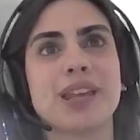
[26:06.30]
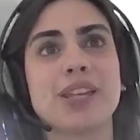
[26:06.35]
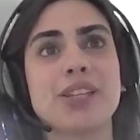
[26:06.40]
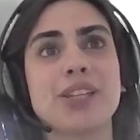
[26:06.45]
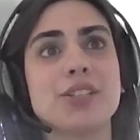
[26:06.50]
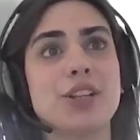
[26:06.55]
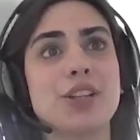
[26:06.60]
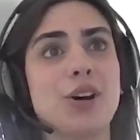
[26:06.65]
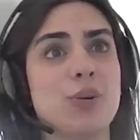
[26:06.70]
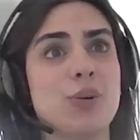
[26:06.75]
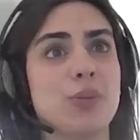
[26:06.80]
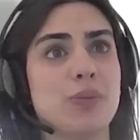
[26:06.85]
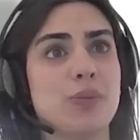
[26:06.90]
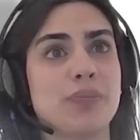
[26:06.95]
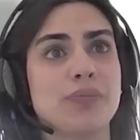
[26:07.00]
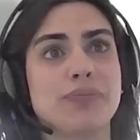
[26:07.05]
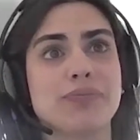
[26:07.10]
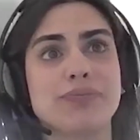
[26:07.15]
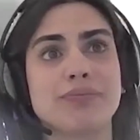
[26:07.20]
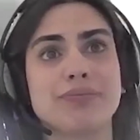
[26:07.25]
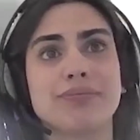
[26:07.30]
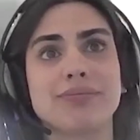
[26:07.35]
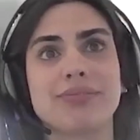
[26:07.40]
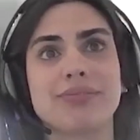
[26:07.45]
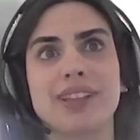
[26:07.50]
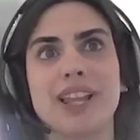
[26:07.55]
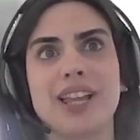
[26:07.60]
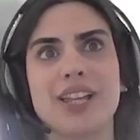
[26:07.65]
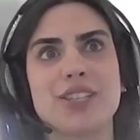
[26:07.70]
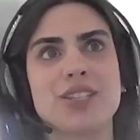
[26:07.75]
So
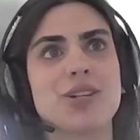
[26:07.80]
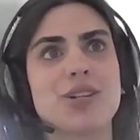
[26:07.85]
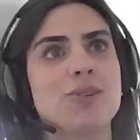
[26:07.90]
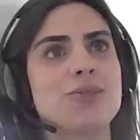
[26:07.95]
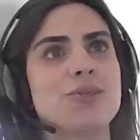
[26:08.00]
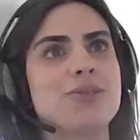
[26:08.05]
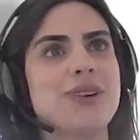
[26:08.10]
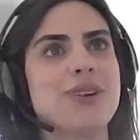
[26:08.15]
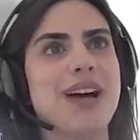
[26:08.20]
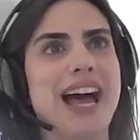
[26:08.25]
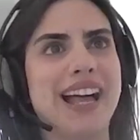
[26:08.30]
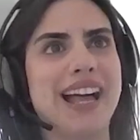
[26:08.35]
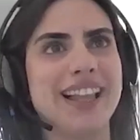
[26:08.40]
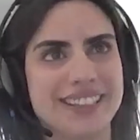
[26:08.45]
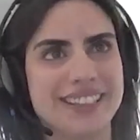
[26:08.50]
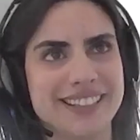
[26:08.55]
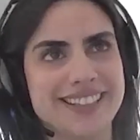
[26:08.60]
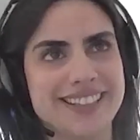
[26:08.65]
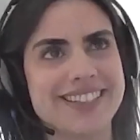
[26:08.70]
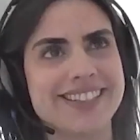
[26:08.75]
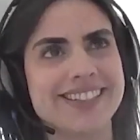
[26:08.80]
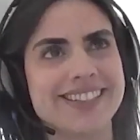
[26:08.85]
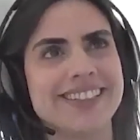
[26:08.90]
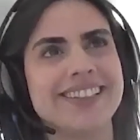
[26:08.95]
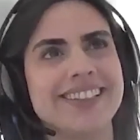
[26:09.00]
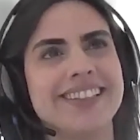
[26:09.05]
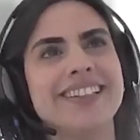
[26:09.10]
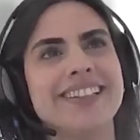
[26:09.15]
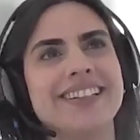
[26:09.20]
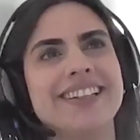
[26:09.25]
let's go to Alex.
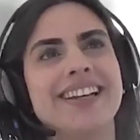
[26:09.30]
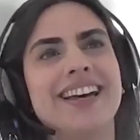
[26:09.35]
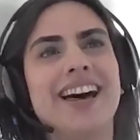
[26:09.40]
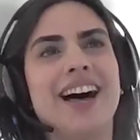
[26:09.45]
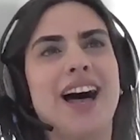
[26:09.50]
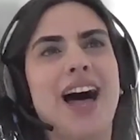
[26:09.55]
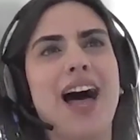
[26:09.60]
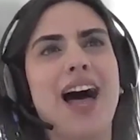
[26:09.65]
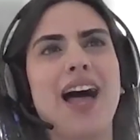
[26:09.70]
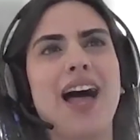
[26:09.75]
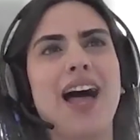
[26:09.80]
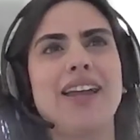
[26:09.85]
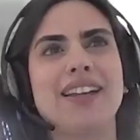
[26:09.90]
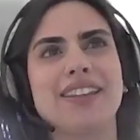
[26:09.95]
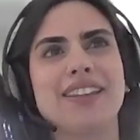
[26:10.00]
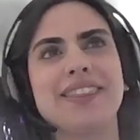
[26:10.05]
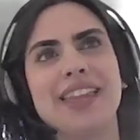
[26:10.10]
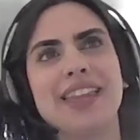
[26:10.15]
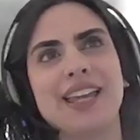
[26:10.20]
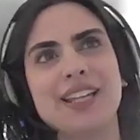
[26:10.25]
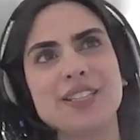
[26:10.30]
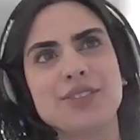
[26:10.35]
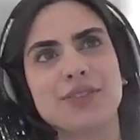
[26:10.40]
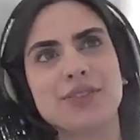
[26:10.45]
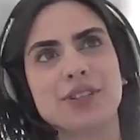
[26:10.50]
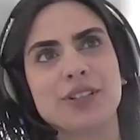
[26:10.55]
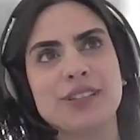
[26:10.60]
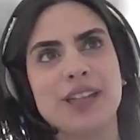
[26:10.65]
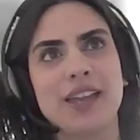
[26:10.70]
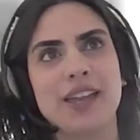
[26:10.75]
Hi, and thanks
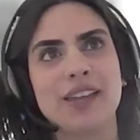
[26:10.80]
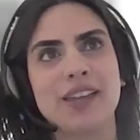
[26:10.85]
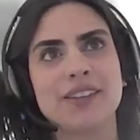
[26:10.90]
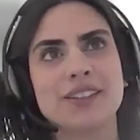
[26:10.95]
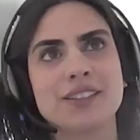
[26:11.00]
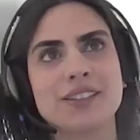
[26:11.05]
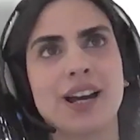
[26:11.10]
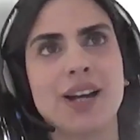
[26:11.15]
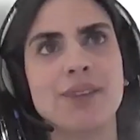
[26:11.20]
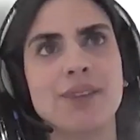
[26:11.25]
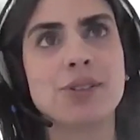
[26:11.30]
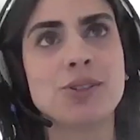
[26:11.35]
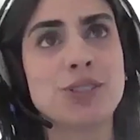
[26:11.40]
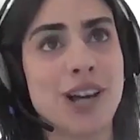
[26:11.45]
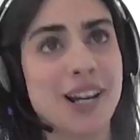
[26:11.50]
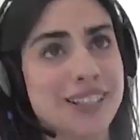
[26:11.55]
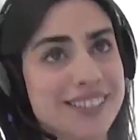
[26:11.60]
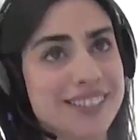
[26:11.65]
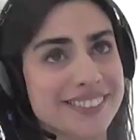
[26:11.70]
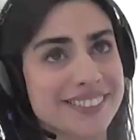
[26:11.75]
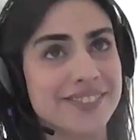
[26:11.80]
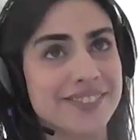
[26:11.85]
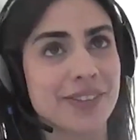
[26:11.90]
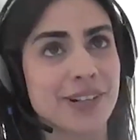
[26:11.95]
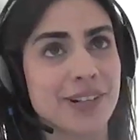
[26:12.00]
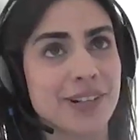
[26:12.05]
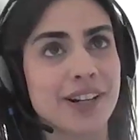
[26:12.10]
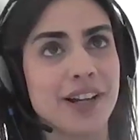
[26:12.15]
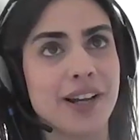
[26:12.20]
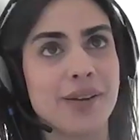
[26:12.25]
for taking the time to talk
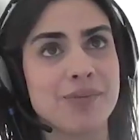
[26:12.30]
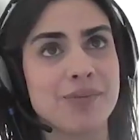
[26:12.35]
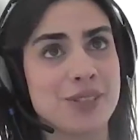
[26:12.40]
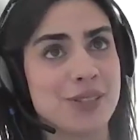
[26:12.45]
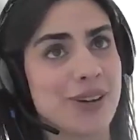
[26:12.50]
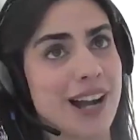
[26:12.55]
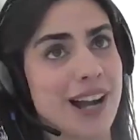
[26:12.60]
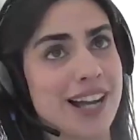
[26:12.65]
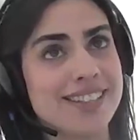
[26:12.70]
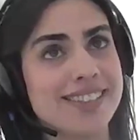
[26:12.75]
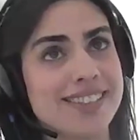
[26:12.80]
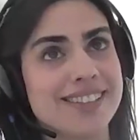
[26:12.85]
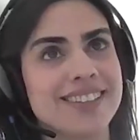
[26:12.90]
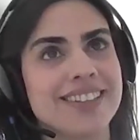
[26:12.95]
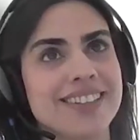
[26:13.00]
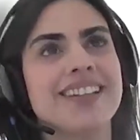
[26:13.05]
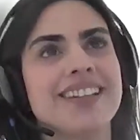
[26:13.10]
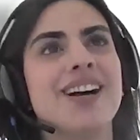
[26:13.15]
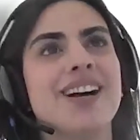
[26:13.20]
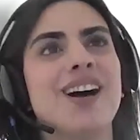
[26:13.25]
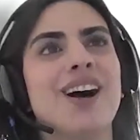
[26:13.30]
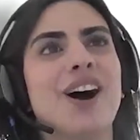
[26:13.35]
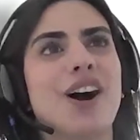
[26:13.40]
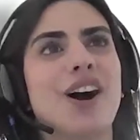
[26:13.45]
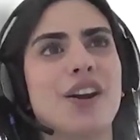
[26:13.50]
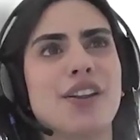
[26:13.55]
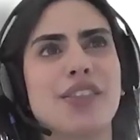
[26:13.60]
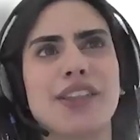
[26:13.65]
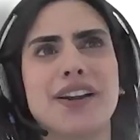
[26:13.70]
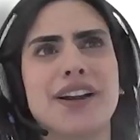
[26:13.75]
to us.
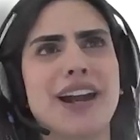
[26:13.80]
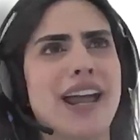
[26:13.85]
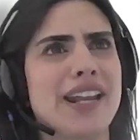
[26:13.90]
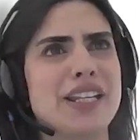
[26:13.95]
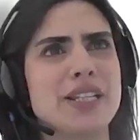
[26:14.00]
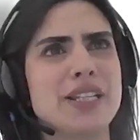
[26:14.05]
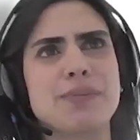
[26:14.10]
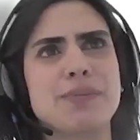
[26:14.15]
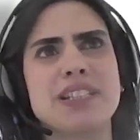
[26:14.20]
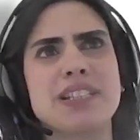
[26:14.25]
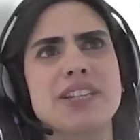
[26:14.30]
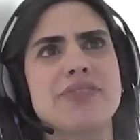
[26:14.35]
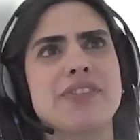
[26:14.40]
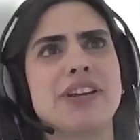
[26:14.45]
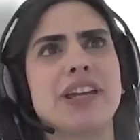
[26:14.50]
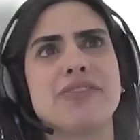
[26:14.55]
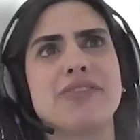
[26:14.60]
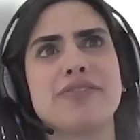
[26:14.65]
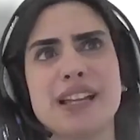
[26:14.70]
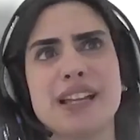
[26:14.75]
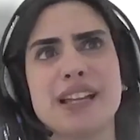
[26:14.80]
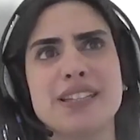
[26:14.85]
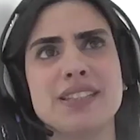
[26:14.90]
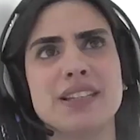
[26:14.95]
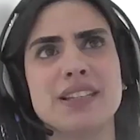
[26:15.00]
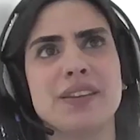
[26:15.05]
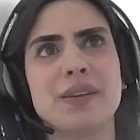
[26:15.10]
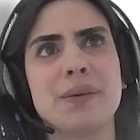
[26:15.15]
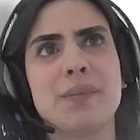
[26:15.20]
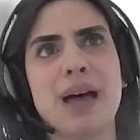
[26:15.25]
Are there any specific events
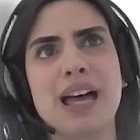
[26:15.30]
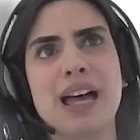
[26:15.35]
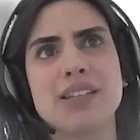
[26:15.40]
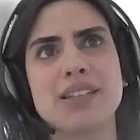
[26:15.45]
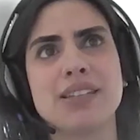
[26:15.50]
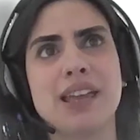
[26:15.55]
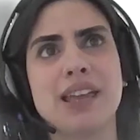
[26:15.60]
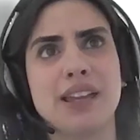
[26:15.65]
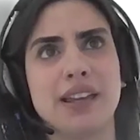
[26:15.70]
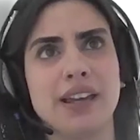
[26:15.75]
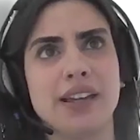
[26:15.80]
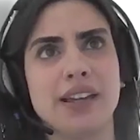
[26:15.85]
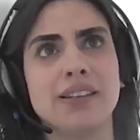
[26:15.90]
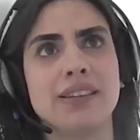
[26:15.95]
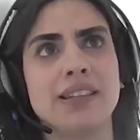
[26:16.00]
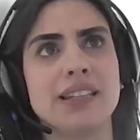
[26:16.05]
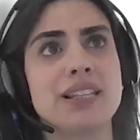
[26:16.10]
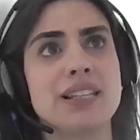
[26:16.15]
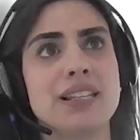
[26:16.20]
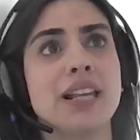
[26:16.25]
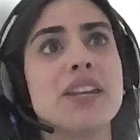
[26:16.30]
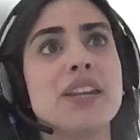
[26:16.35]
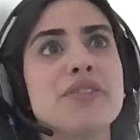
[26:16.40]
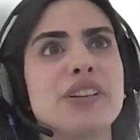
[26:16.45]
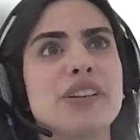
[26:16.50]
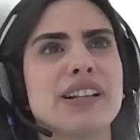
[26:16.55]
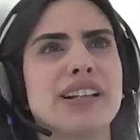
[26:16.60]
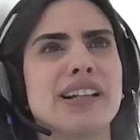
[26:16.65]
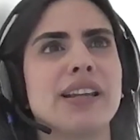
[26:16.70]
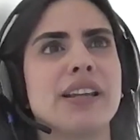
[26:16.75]
in the past decade that
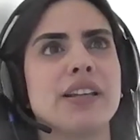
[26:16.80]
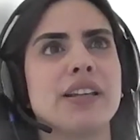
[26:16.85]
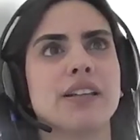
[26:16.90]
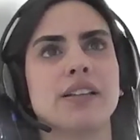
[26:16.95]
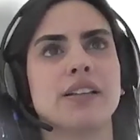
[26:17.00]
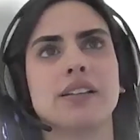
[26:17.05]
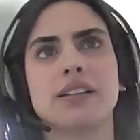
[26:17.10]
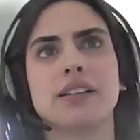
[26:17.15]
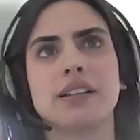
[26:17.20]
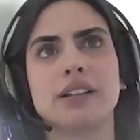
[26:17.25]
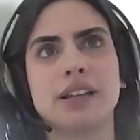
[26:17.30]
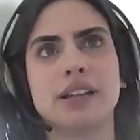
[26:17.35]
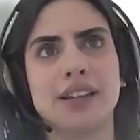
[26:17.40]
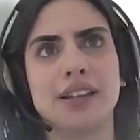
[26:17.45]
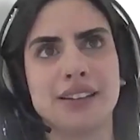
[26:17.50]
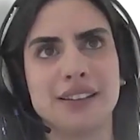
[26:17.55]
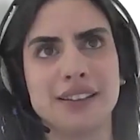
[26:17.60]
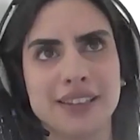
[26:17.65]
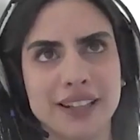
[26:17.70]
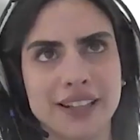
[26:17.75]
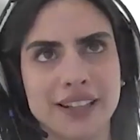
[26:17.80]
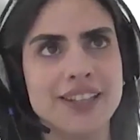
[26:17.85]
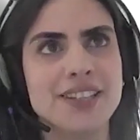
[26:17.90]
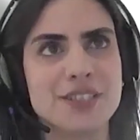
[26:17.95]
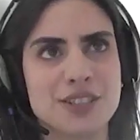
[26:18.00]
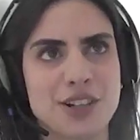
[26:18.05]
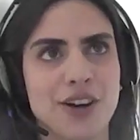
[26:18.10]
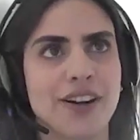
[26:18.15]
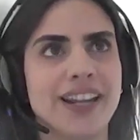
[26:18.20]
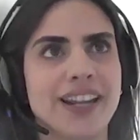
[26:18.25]
significantly,
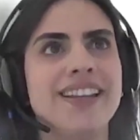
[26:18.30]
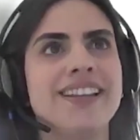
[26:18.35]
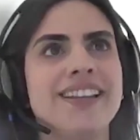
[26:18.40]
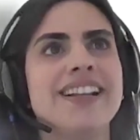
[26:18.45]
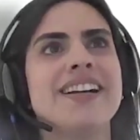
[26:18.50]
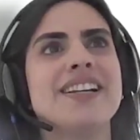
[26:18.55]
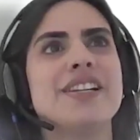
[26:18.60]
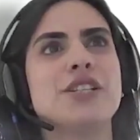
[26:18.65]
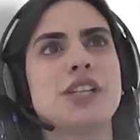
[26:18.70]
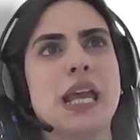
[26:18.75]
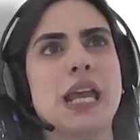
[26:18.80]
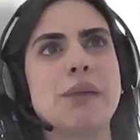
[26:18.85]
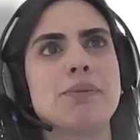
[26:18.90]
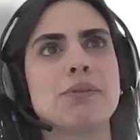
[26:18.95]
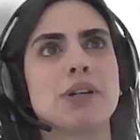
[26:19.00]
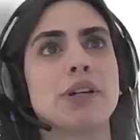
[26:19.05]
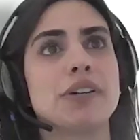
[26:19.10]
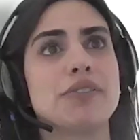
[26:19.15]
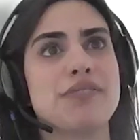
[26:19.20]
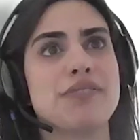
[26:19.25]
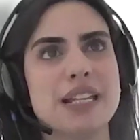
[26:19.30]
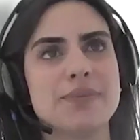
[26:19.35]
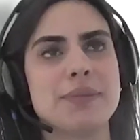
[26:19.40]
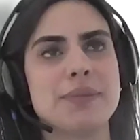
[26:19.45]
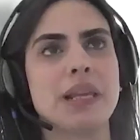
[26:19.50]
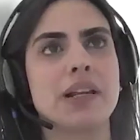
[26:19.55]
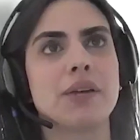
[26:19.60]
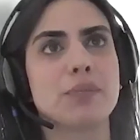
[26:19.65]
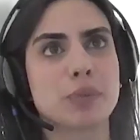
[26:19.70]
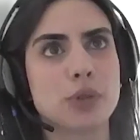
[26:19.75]
shaped your
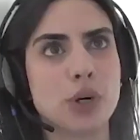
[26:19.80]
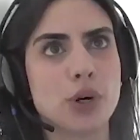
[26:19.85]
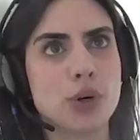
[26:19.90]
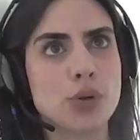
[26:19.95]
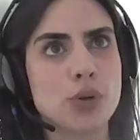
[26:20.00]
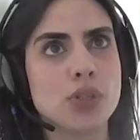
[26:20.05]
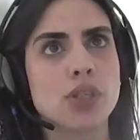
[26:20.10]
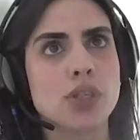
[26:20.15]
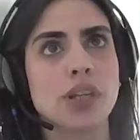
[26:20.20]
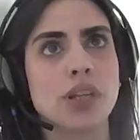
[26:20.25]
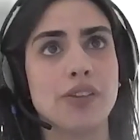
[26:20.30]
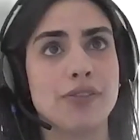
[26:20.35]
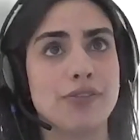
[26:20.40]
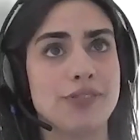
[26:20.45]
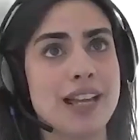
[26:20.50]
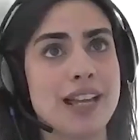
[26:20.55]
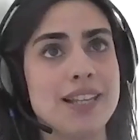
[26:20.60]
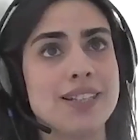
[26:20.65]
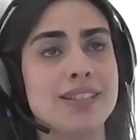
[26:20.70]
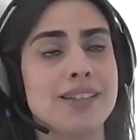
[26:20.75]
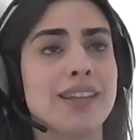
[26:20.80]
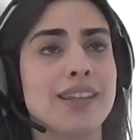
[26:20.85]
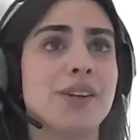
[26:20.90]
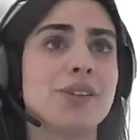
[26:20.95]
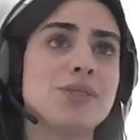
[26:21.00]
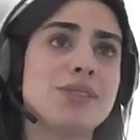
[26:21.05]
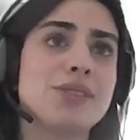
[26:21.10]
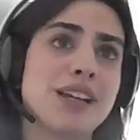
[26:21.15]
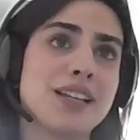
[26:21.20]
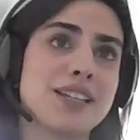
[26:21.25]
investing approach? If yes, can
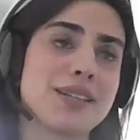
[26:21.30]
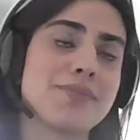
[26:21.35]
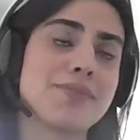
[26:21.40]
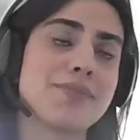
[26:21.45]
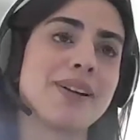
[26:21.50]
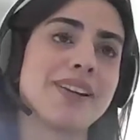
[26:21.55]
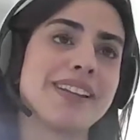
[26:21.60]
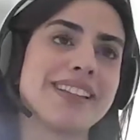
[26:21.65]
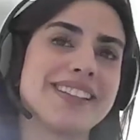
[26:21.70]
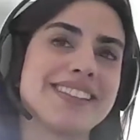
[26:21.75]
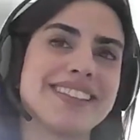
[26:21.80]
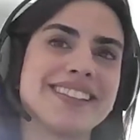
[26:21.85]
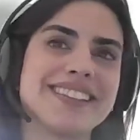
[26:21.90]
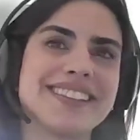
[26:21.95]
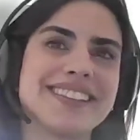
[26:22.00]
you tell us about it?